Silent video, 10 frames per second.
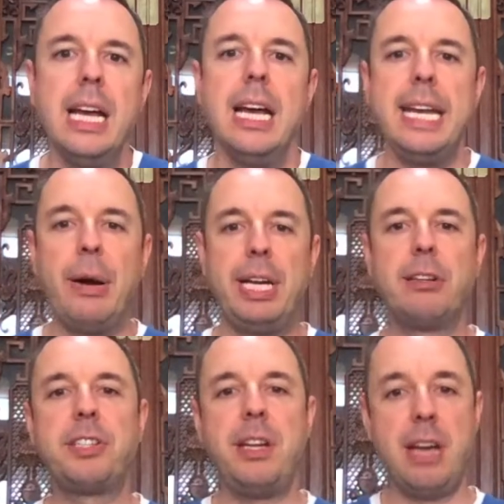Now,
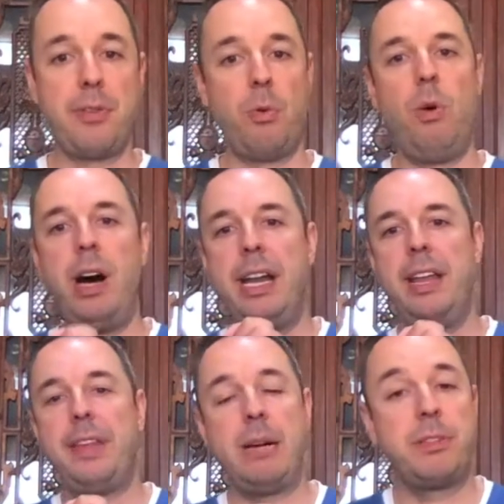here's another one
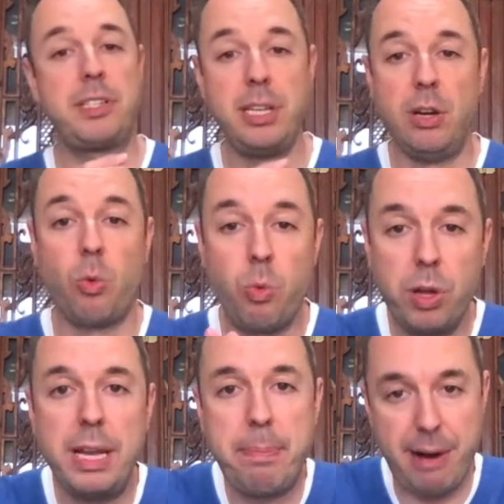that I'm still
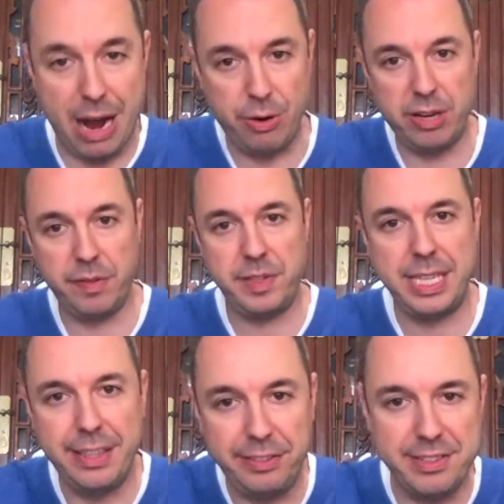really proud of to
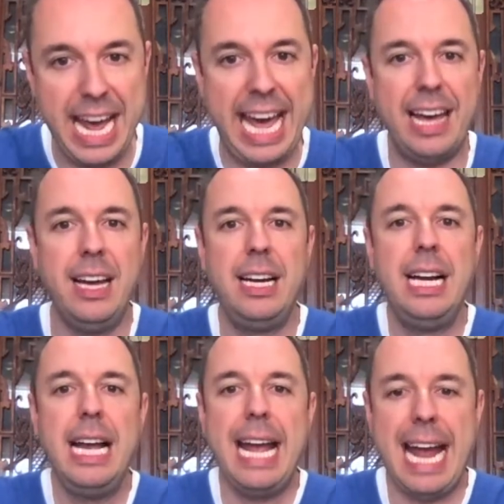this day.
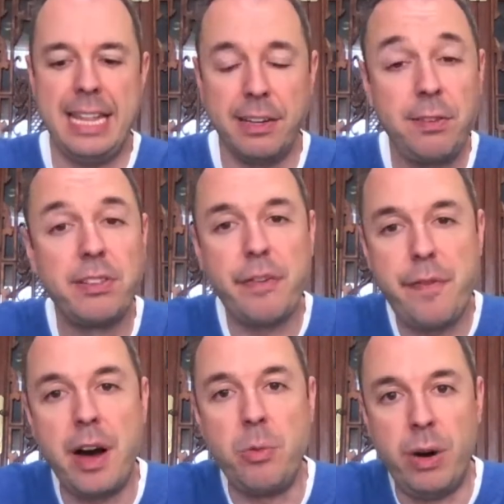And this was a
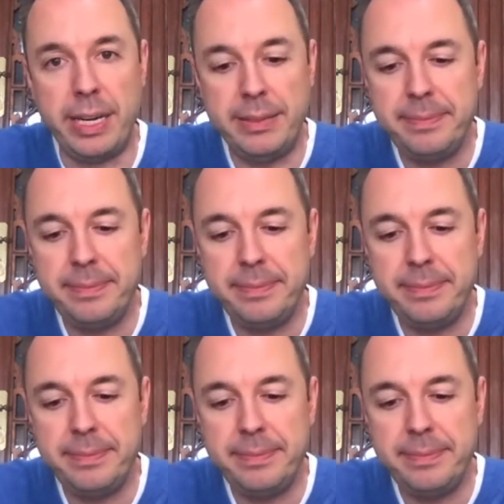fun one.